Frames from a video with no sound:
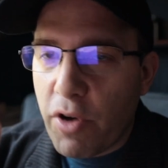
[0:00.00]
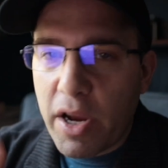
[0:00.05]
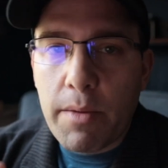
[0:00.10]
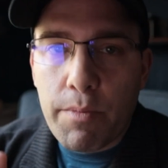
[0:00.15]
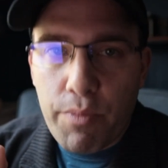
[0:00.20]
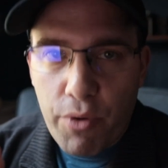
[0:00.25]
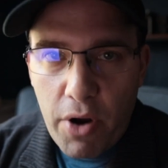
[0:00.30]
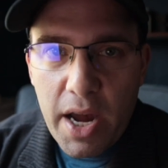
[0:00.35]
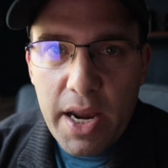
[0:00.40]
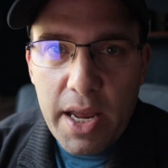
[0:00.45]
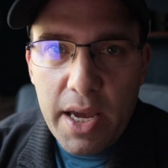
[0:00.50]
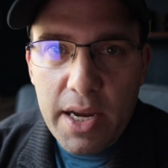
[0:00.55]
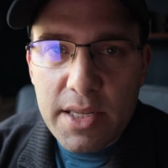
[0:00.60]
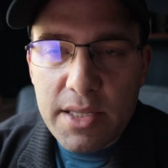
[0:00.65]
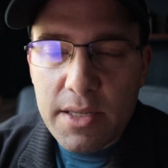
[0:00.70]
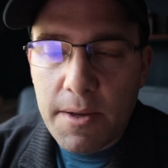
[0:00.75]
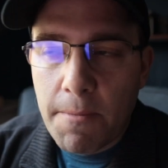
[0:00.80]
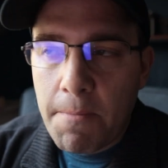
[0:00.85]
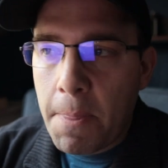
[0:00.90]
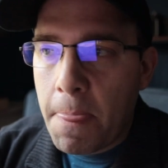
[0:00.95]

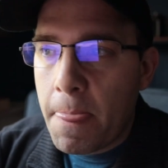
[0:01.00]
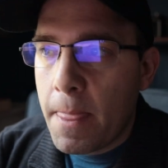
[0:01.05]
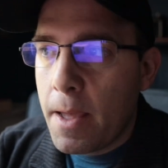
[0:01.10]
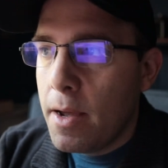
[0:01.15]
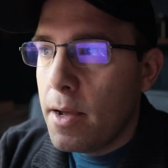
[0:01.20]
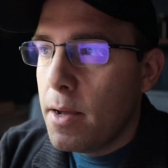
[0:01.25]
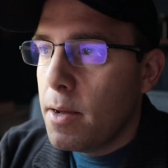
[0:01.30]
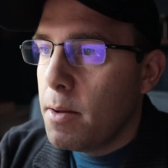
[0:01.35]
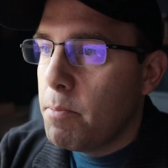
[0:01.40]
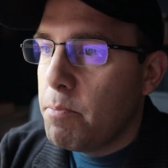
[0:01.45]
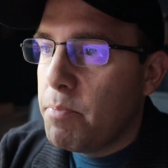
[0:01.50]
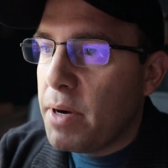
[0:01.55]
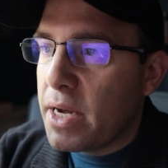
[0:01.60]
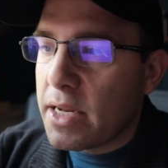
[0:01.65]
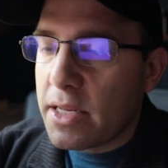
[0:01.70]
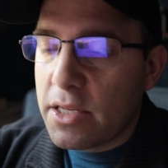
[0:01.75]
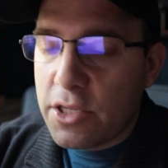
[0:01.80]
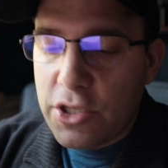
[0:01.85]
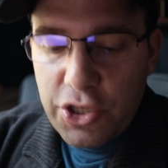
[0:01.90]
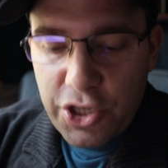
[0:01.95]
products, but
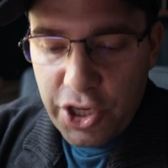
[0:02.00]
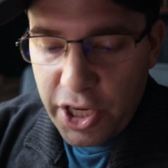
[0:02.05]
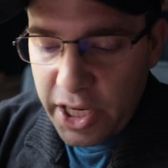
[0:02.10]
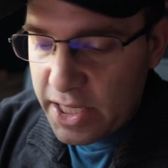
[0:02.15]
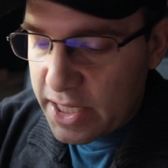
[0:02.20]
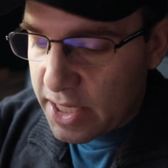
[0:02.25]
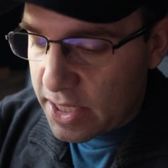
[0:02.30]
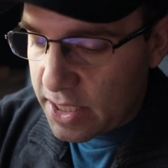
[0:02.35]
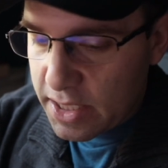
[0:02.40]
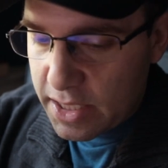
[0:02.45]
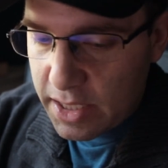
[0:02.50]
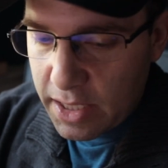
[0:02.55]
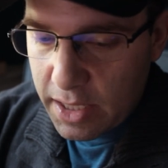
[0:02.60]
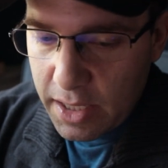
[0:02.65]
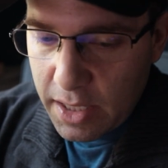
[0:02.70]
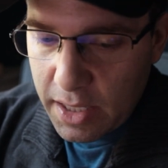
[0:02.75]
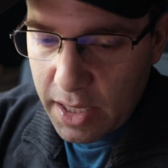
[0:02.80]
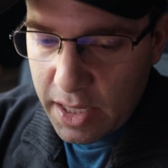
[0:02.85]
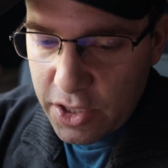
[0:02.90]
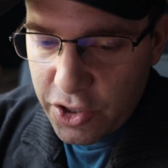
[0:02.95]
Jesus,
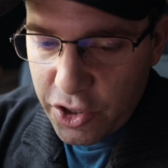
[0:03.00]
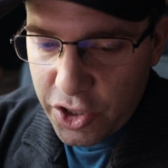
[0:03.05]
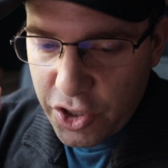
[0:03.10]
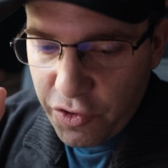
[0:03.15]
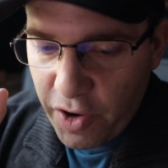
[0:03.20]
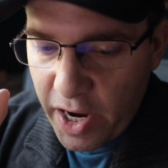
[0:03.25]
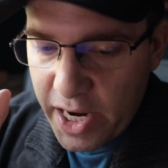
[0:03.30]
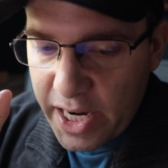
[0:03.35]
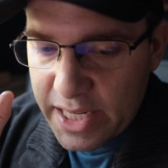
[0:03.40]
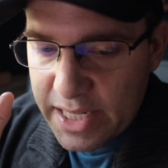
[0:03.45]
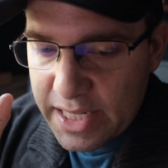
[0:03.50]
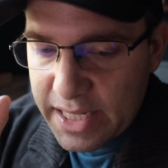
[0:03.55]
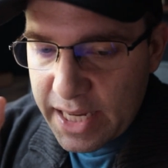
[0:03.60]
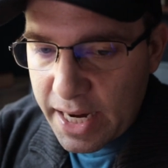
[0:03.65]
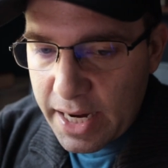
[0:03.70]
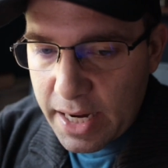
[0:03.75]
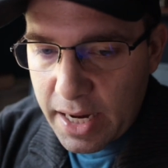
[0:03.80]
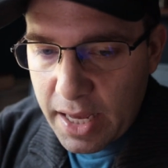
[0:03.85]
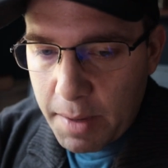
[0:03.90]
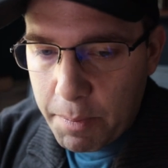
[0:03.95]
like just trying to
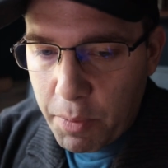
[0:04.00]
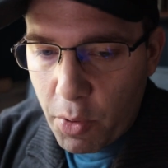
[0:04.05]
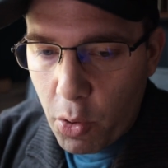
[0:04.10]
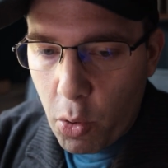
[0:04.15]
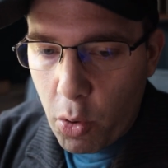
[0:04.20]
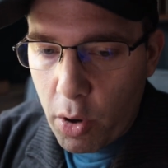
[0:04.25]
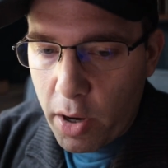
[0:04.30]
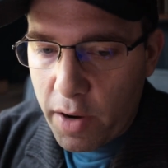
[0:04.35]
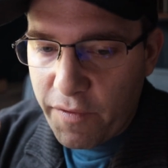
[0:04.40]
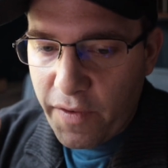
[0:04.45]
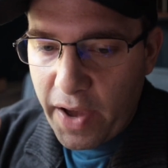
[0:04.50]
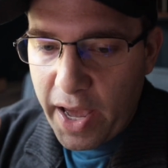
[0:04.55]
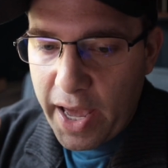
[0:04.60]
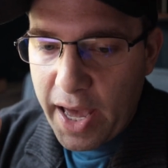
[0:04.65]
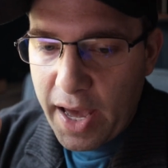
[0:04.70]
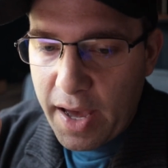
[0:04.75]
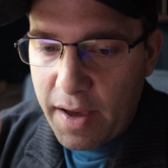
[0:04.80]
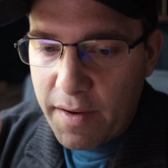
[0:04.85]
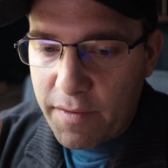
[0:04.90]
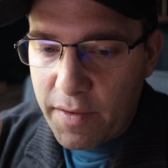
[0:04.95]
set it up, or if I
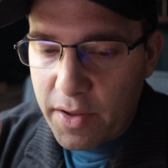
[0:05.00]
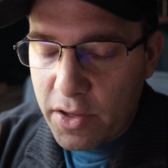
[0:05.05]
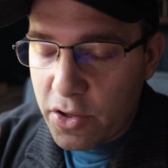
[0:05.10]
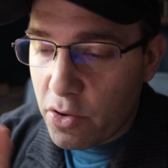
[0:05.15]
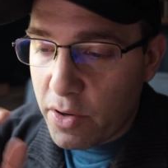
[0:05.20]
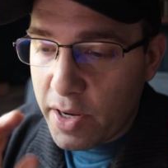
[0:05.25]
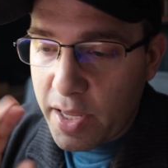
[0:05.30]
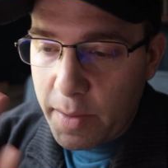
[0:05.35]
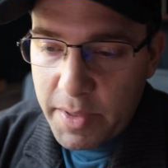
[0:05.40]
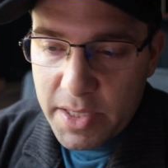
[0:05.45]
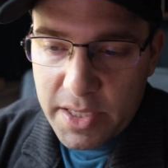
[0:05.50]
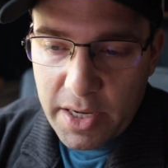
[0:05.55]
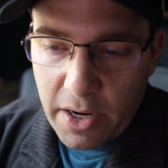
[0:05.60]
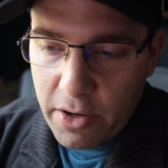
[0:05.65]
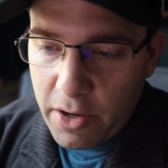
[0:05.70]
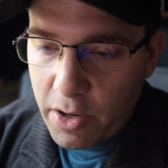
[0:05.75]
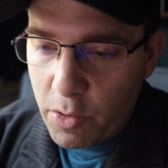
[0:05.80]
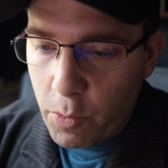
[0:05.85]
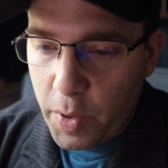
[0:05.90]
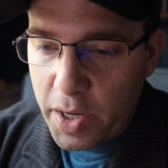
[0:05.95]
have, don't get me
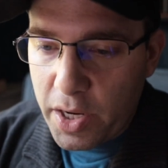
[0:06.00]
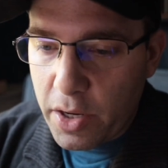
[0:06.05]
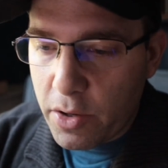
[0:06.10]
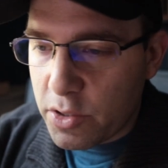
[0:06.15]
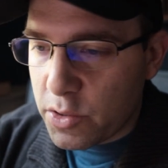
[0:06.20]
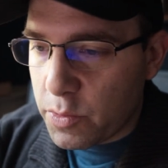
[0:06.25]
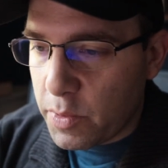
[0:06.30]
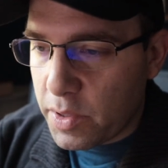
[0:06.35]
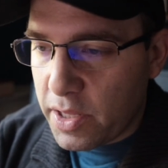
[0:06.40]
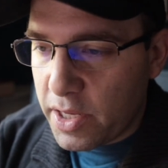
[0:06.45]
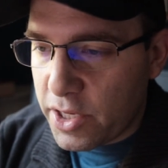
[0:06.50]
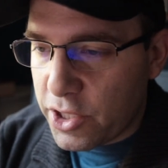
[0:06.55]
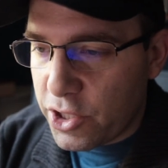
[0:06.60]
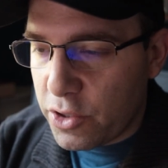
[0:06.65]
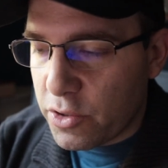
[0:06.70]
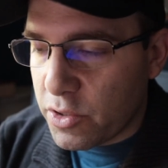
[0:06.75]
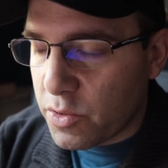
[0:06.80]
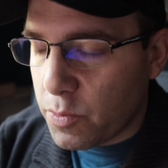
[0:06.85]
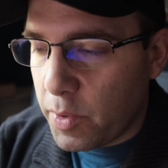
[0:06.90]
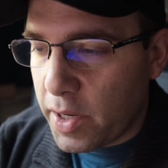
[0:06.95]
started on Windows with
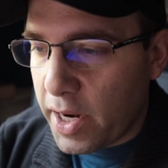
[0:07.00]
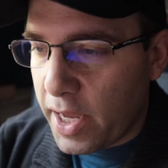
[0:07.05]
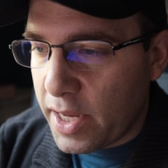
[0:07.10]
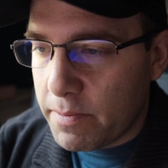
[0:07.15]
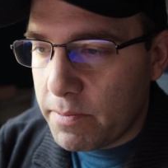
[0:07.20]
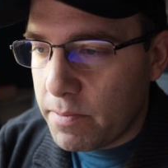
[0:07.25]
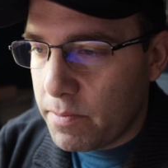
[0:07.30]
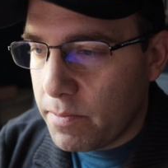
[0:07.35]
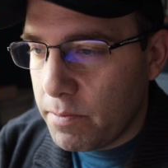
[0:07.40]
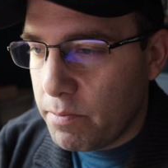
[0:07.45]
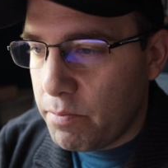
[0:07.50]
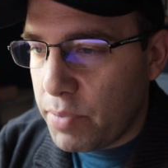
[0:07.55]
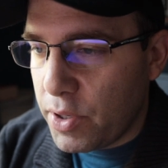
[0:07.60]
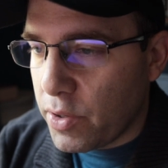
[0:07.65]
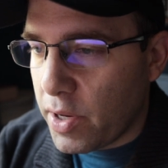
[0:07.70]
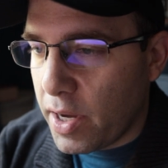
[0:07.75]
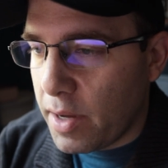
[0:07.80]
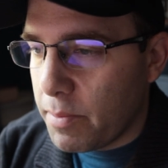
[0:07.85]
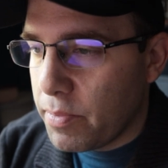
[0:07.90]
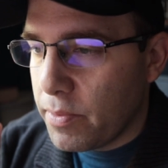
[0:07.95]
issues when I
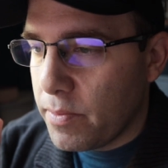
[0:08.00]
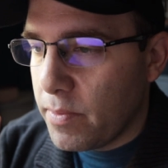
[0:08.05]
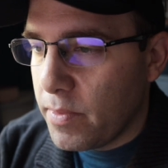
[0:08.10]
boot up.